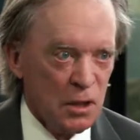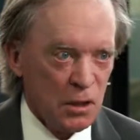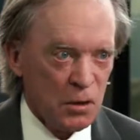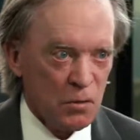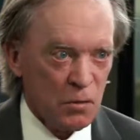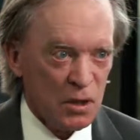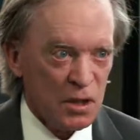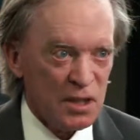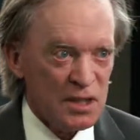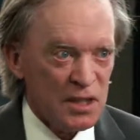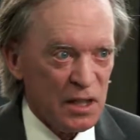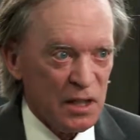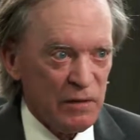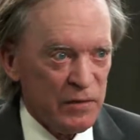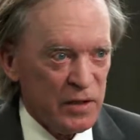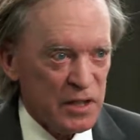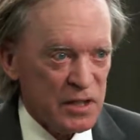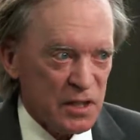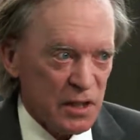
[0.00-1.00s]

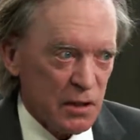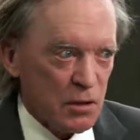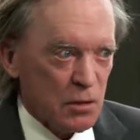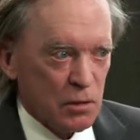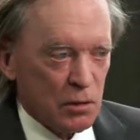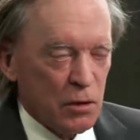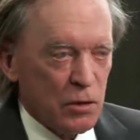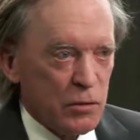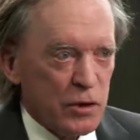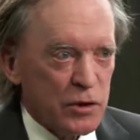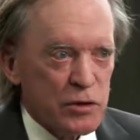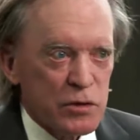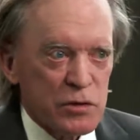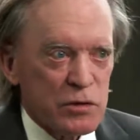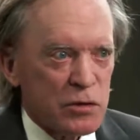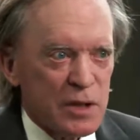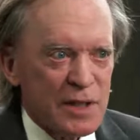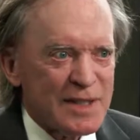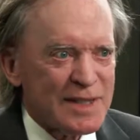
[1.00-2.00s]
quantitative easing, their low
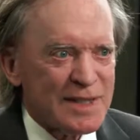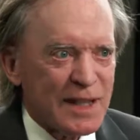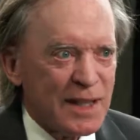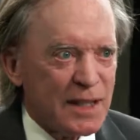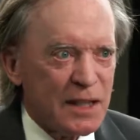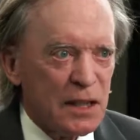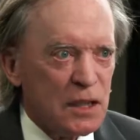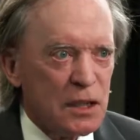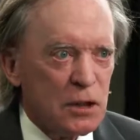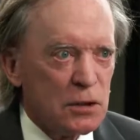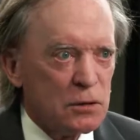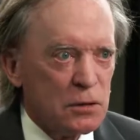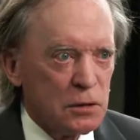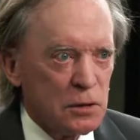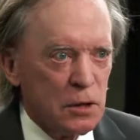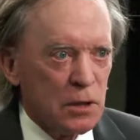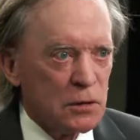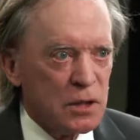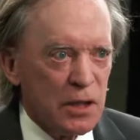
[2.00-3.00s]
interest rates say, oh,
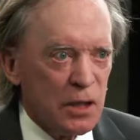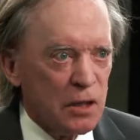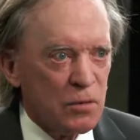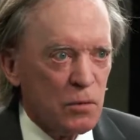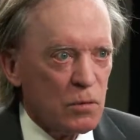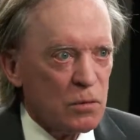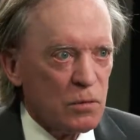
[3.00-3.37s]
okay,